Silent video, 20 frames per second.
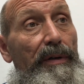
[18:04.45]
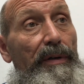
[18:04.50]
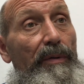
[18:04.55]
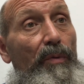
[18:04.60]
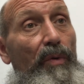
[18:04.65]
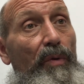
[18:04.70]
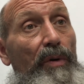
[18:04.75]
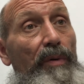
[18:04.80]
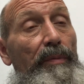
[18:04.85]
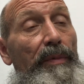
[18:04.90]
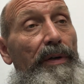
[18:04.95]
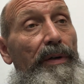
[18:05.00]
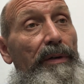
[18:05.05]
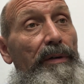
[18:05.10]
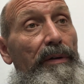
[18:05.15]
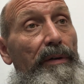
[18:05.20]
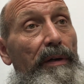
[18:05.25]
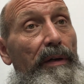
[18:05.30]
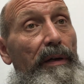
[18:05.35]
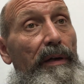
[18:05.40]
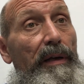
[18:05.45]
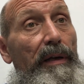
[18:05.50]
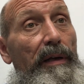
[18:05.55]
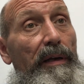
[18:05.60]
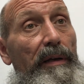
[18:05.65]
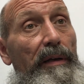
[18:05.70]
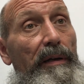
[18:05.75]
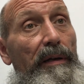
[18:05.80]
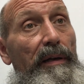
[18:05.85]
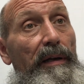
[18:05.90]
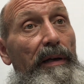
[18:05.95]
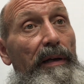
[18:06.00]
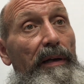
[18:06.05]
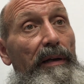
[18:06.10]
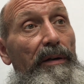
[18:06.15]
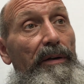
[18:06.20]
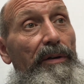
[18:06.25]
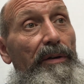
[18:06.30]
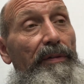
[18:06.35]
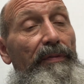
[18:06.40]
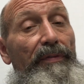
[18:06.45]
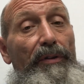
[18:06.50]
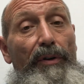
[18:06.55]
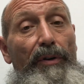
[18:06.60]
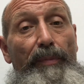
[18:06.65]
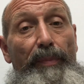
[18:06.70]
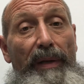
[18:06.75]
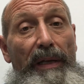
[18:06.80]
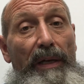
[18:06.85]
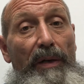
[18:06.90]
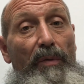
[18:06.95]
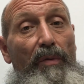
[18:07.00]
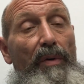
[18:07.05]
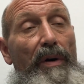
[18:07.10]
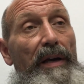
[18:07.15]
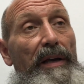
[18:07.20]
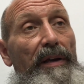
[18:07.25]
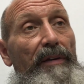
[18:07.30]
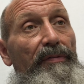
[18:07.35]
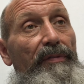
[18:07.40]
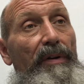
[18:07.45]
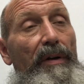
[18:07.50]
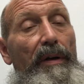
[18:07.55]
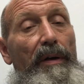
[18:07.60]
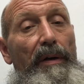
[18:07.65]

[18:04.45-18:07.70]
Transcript: woman and a good Filipino wife,